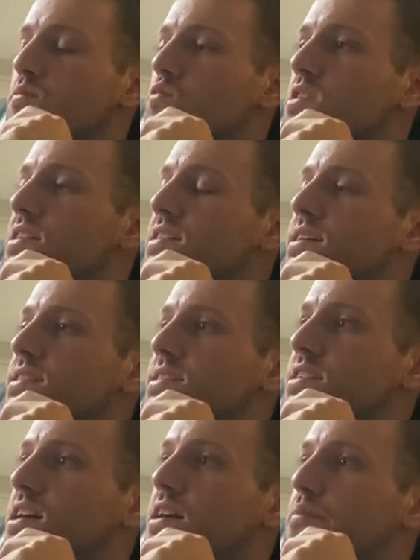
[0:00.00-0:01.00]
We
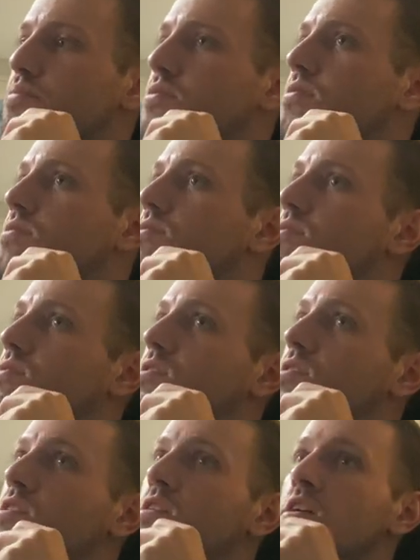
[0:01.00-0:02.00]
ended up
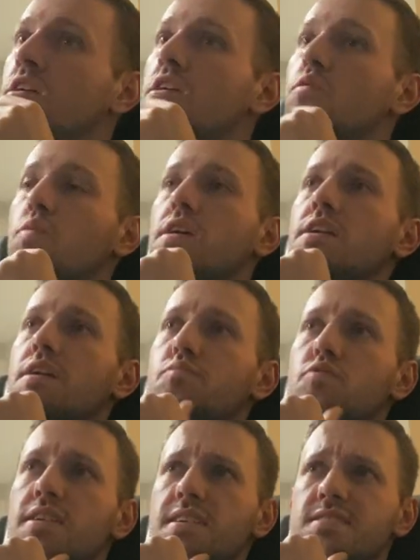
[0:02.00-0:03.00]

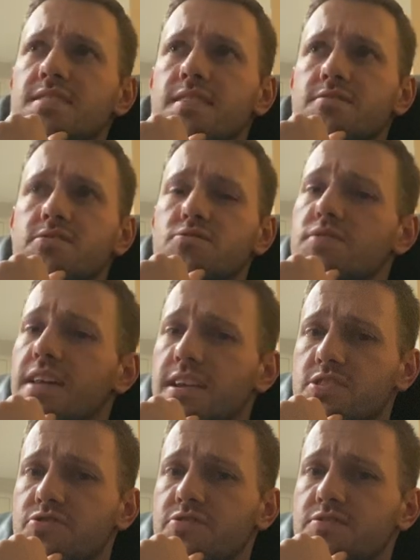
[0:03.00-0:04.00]
winning set 2 in
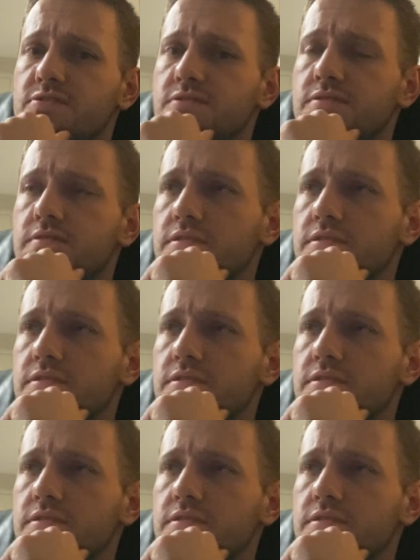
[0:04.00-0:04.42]
extras.